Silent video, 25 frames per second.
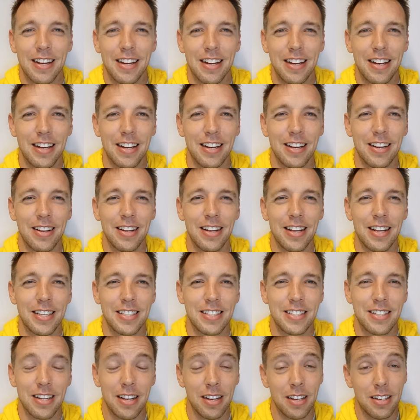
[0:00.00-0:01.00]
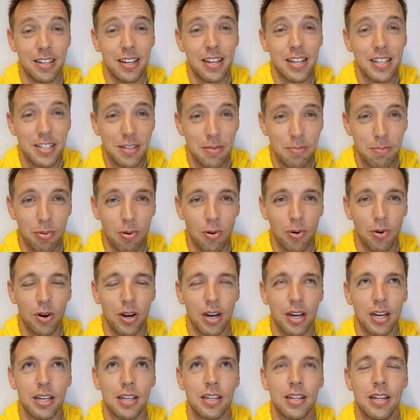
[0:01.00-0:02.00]
It is
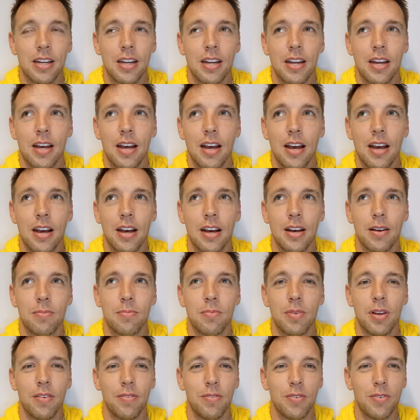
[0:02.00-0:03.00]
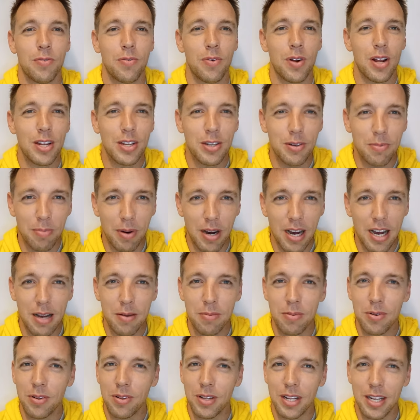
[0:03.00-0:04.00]
important. If you read your
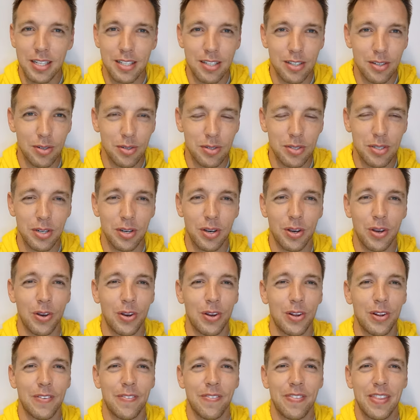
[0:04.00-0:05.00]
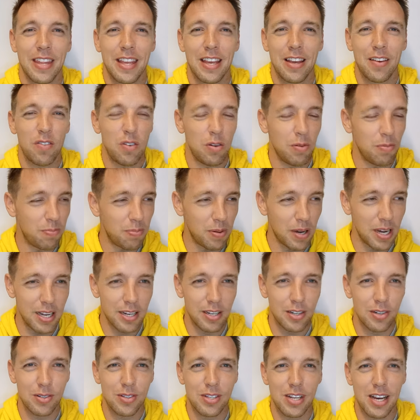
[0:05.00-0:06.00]
Bible, that's also good. If you've paid
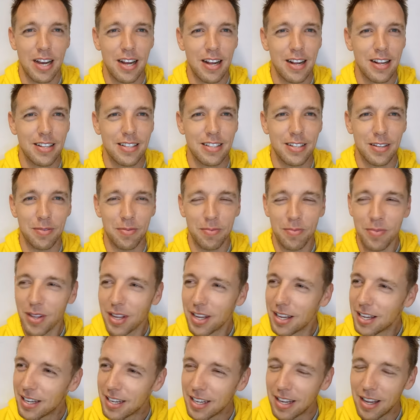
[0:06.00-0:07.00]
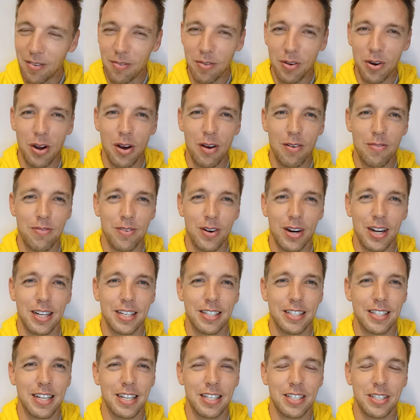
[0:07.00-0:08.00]
your tithes and given
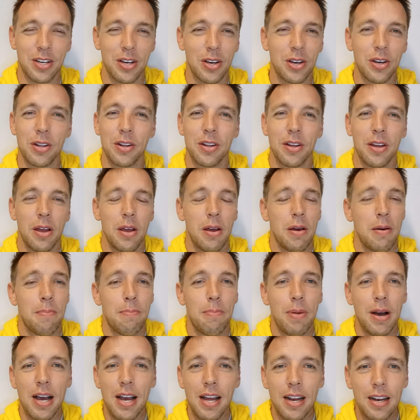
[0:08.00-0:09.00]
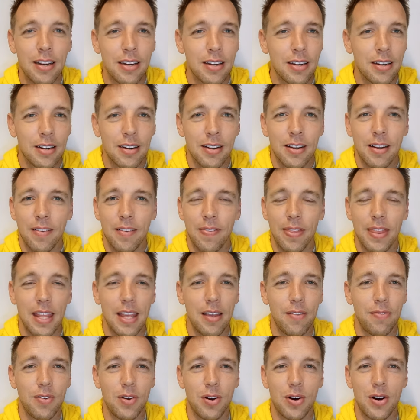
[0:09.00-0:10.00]
offerings, that's good. But
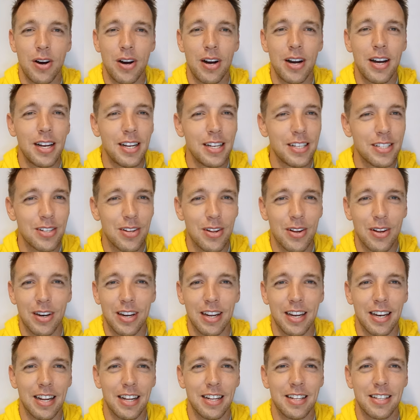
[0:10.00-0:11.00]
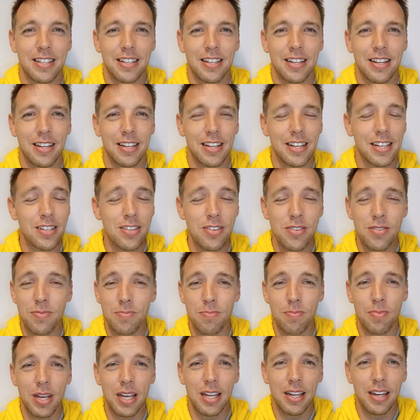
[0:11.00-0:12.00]
if your heart is not in it, it doesn't
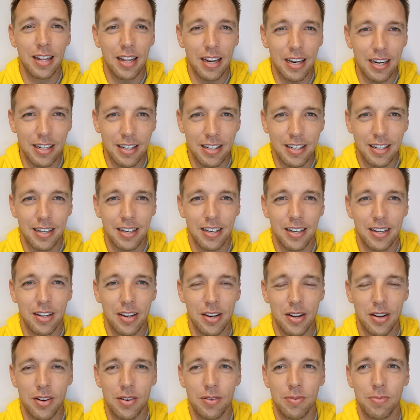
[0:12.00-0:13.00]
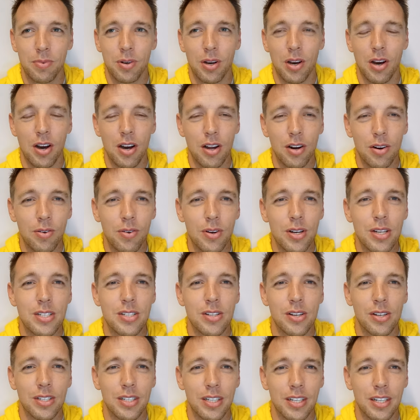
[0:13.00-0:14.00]
mean anything. You know, God always
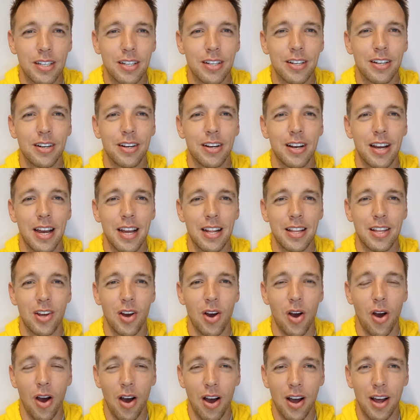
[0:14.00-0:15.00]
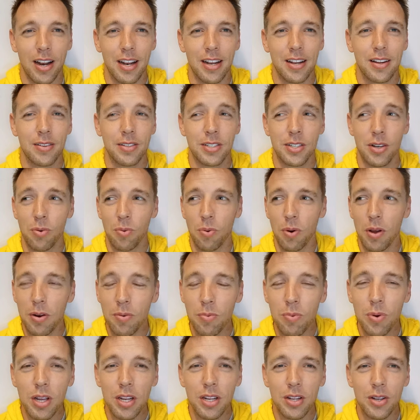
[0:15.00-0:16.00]
looks at the heart. So when
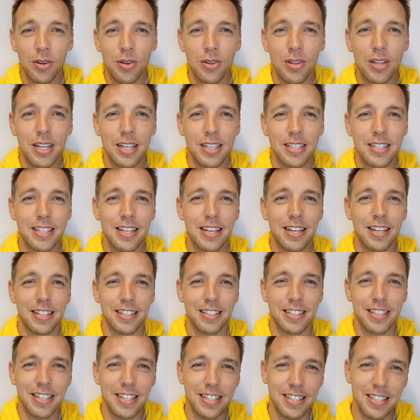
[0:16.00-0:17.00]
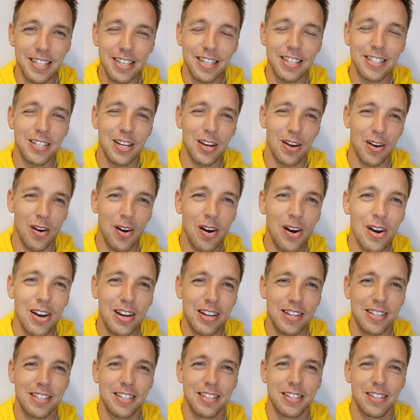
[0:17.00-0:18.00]
we do these things, he sees our
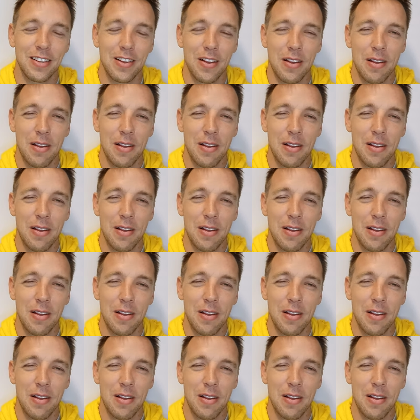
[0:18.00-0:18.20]
hearts.